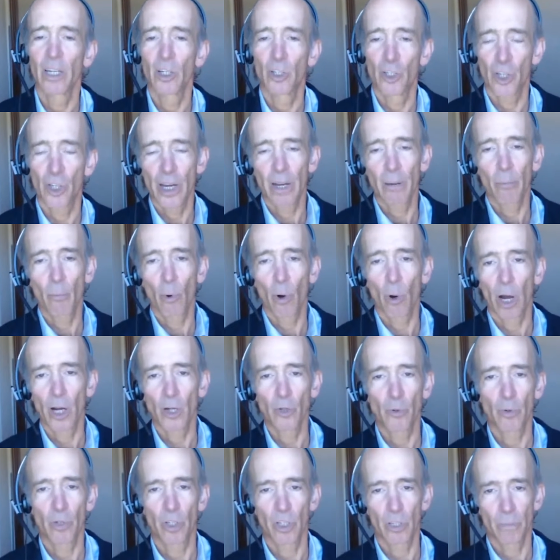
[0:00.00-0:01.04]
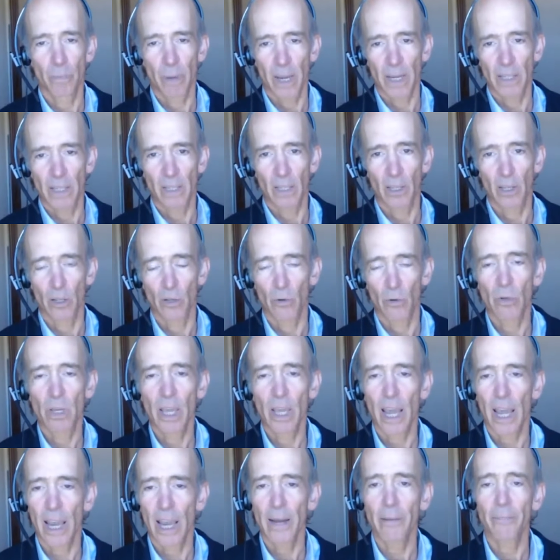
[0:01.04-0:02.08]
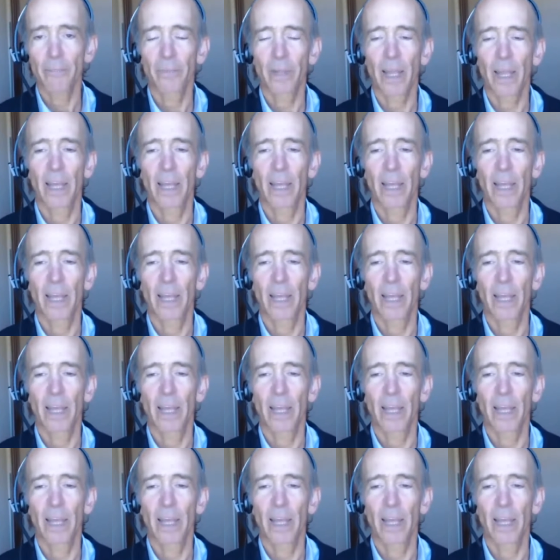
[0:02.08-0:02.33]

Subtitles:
GM Watch, which is based in the UK.